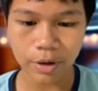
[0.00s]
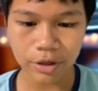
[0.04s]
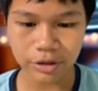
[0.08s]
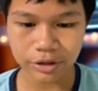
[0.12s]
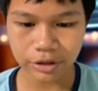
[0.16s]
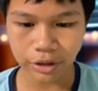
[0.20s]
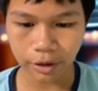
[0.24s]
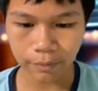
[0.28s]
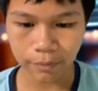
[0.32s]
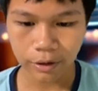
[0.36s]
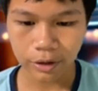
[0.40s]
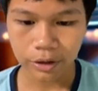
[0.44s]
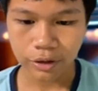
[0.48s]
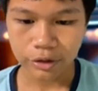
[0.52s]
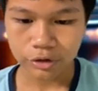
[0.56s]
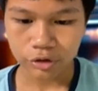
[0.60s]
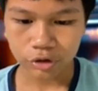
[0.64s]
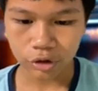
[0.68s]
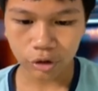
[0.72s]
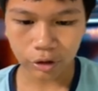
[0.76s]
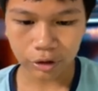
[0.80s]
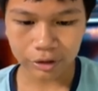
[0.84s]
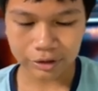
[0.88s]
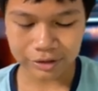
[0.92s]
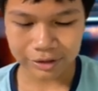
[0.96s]
bishop.
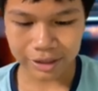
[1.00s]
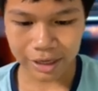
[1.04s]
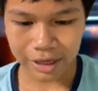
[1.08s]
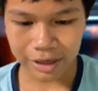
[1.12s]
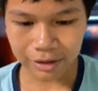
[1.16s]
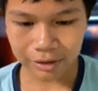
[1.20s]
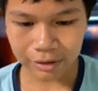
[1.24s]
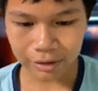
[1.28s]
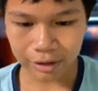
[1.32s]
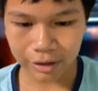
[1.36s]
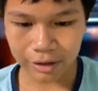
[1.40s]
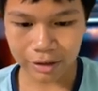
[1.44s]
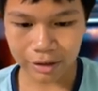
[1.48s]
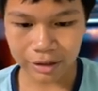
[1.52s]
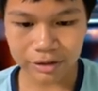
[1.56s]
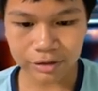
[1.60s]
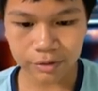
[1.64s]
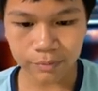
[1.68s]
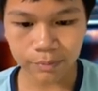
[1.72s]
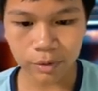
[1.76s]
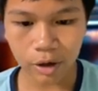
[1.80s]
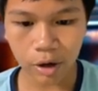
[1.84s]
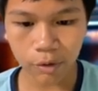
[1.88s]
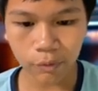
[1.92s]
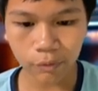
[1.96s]
So instead, they need
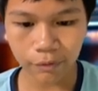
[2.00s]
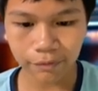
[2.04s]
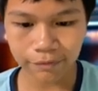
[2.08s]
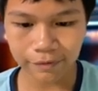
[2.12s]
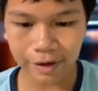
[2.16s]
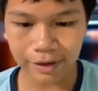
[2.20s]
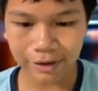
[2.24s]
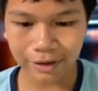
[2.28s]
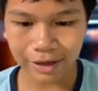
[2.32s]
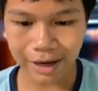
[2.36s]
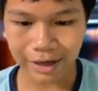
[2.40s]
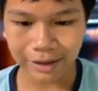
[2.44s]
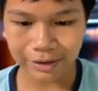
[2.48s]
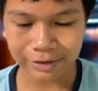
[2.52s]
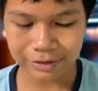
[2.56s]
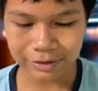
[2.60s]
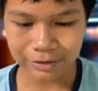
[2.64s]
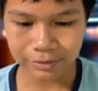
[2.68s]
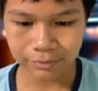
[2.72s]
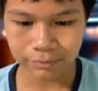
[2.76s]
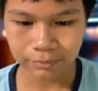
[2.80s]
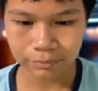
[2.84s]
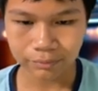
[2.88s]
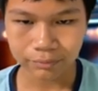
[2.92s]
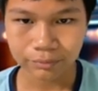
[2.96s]
to block with their knight.
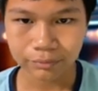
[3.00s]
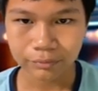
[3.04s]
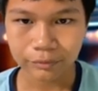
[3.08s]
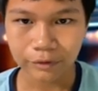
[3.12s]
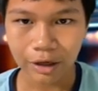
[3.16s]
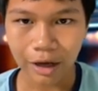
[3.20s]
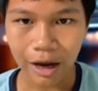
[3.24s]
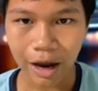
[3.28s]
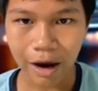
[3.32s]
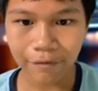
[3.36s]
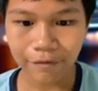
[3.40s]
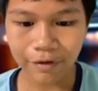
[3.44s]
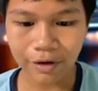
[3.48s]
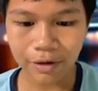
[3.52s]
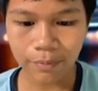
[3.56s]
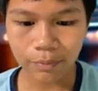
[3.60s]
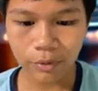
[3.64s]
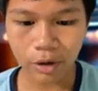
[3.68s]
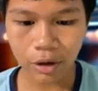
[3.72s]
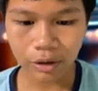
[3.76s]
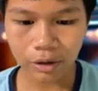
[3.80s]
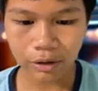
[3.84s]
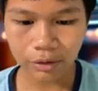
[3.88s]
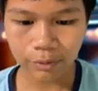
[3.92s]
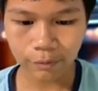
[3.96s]
After
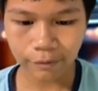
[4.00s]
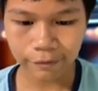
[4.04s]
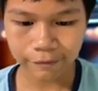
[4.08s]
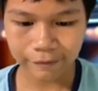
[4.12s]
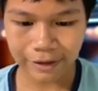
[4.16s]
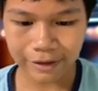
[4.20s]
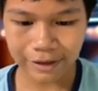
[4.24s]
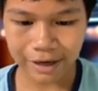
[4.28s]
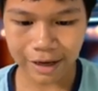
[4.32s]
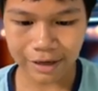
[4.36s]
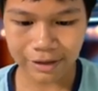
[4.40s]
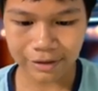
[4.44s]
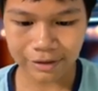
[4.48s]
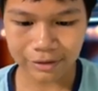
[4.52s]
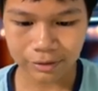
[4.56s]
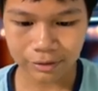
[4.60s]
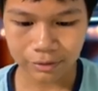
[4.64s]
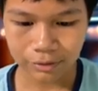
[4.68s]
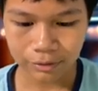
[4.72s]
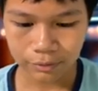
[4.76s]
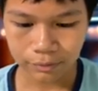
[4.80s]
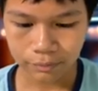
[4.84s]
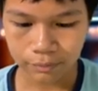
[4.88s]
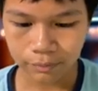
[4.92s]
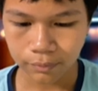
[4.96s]
blocking with the knight,
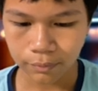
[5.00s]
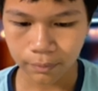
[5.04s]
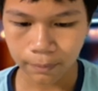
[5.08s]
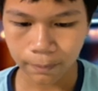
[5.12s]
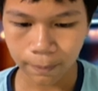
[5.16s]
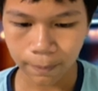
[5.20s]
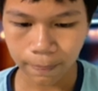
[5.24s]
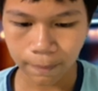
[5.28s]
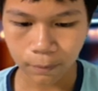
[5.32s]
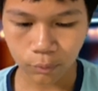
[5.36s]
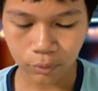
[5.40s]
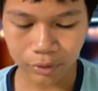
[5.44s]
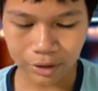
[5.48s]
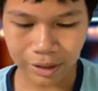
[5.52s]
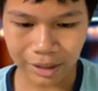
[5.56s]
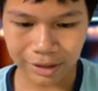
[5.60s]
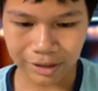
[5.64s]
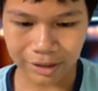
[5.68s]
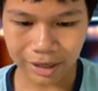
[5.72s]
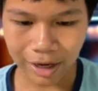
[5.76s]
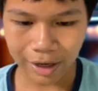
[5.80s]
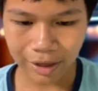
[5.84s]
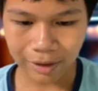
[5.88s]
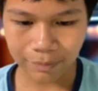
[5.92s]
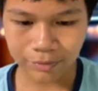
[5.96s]
we can
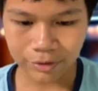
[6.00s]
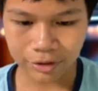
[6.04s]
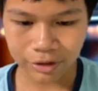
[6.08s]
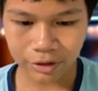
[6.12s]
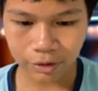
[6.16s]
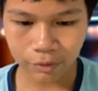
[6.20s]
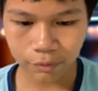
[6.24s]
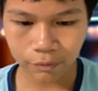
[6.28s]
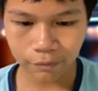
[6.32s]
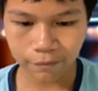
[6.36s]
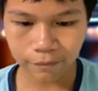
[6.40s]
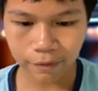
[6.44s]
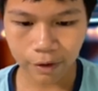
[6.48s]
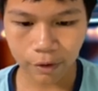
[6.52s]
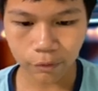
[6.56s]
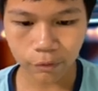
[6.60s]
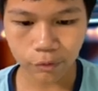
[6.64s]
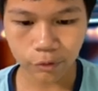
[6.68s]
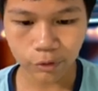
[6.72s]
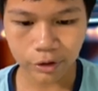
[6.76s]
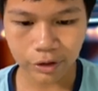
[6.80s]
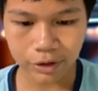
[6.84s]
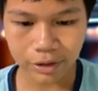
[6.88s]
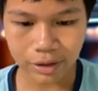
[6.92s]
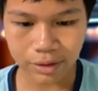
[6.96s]
capture with our
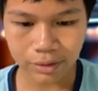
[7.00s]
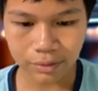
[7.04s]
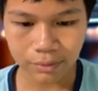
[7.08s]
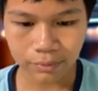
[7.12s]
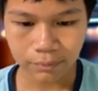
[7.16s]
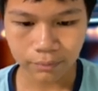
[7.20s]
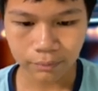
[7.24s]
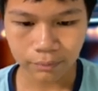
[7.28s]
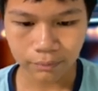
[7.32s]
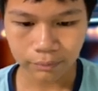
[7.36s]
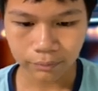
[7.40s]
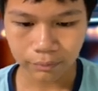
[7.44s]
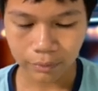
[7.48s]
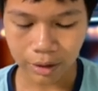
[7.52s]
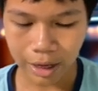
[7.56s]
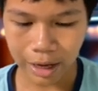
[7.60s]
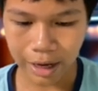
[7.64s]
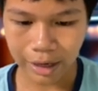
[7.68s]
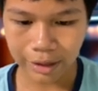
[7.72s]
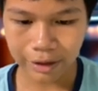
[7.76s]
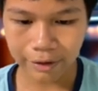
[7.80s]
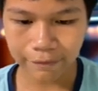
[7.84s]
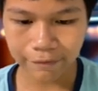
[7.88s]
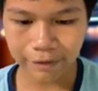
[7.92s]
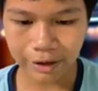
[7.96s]
queen,
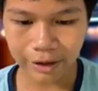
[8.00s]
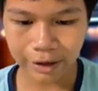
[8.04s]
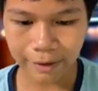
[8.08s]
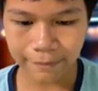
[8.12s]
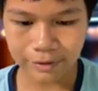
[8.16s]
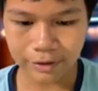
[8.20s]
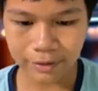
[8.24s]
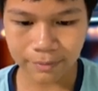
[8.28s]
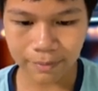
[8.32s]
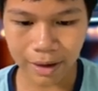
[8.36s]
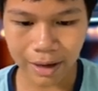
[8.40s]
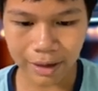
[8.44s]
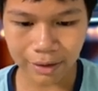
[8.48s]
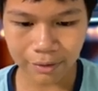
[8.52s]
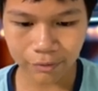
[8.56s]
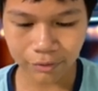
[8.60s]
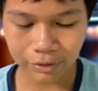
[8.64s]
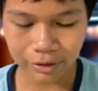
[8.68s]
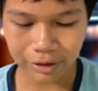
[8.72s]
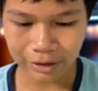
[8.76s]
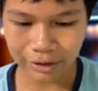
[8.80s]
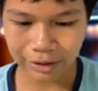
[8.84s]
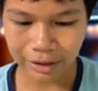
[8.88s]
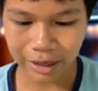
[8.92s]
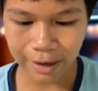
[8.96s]
and if they capture back, we
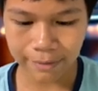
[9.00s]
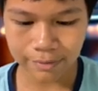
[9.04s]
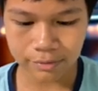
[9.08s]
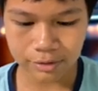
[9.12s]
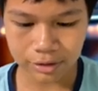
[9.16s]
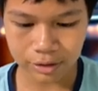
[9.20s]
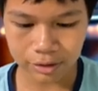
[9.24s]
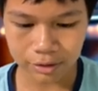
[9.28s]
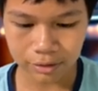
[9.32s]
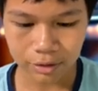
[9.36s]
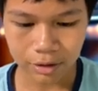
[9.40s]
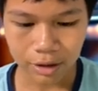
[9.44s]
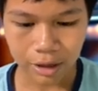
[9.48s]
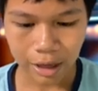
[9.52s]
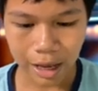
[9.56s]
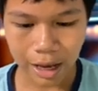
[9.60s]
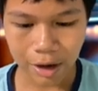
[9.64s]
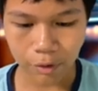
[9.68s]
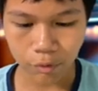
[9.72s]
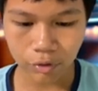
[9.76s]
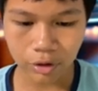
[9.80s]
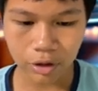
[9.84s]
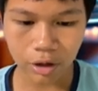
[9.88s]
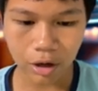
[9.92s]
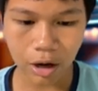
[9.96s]
can capture,
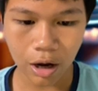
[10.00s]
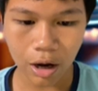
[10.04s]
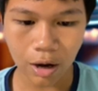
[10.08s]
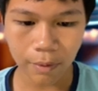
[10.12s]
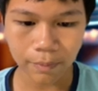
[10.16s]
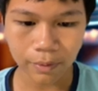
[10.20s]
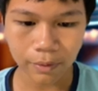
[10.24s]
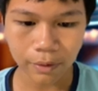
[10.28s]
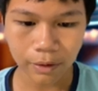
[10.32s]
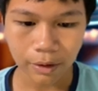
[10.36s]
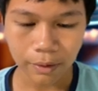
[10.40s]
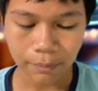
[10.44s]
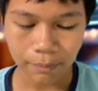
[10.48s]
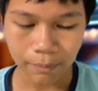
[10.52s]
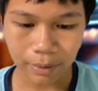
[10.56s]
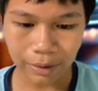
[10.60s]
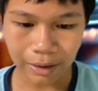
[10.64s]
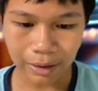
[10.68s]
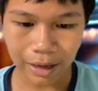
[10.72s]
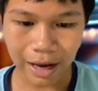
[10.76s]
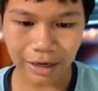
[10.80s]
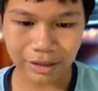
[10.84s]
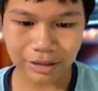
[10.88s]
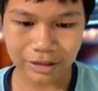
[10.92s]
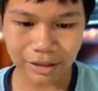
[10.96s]
and we are up.
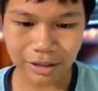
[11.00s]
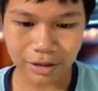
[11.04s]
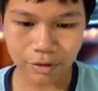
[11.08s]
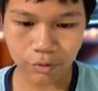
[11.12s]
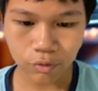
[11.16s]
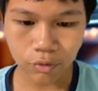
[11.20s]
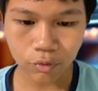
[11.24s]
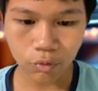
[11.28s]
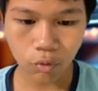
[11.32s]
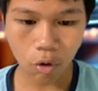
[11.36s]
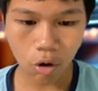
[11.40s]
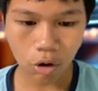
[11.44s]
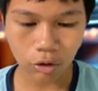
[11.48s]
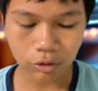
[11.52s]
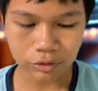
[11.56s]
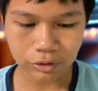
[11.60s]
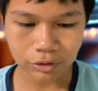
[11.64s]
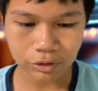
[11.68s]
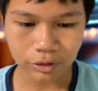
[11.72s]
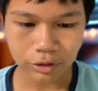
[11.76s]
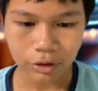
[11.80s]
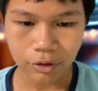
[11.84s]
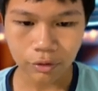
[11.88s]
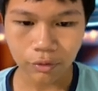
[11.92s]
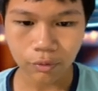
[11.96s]
But actually, we
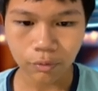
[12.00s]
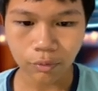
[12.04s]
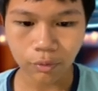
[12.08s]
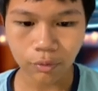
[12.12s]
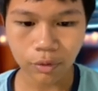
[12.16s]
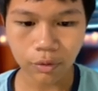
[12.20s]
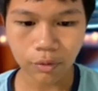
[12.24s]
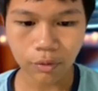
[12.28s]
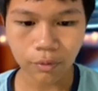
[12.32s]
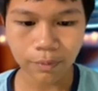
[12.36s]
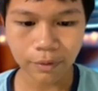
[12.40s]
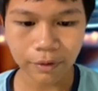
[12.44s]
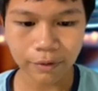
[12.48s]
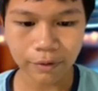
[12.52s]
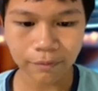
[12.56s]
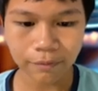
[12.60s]
won't. We'll